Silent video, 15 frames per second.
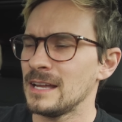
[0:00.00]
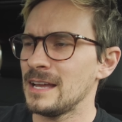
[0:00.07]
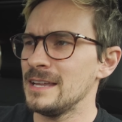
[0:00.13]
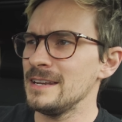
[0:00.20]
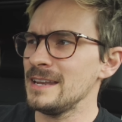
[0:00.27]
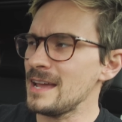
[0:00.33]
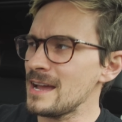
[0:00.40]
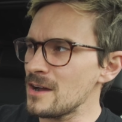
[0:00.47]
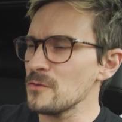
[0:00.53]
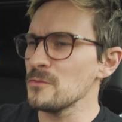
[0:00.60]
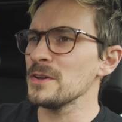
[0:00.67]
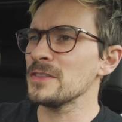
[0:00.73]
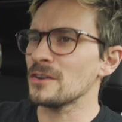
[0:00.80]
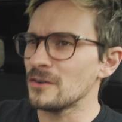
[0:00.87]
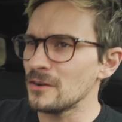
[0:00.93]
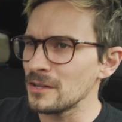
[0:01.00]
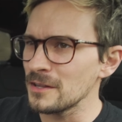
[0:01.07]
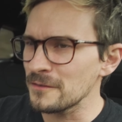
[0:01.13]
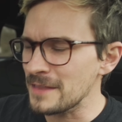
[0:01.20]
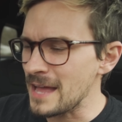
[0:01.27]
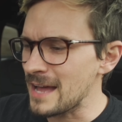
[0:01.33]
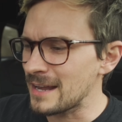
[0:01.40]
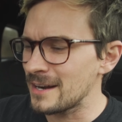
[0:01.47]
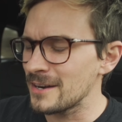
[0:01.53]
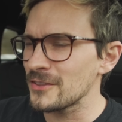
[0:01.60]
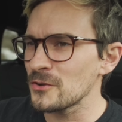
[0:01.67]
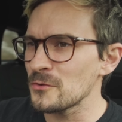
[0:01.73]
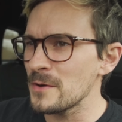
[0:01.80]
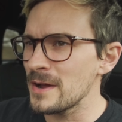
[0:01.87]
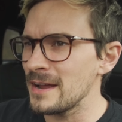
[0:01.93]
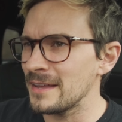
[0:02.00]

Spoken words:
And now with all of that out of the way,